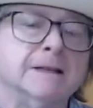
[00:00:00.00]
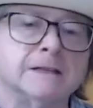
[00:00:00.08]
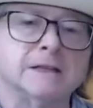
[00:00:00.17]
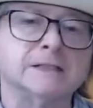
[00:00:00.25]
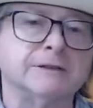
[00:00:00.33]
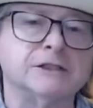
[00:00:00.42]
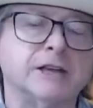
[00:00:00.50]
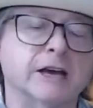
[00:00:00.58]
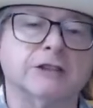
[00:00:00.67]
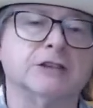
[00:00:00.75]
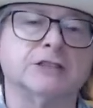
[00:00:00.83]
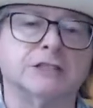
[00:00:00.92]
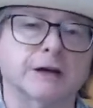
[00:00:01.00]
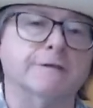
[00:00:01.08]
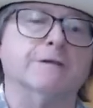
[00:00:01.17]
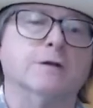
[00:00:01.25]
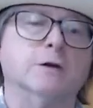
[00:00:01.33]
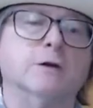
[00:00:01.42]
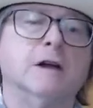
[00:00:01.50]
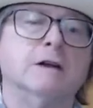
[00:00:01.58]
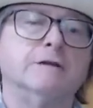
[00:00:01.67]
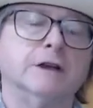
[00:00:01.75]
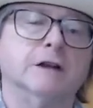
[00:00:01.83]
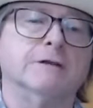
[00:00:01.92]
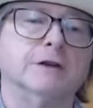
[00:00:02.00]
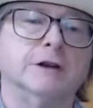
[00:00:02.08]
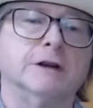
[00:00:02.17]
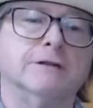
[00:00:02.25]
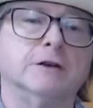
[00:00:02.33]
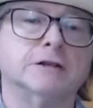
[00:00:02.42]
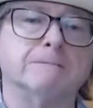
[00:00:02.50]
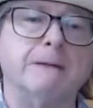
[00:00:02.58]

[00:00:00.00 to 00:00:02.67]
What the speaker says: because it's got the stuff for fiddle for Duffers,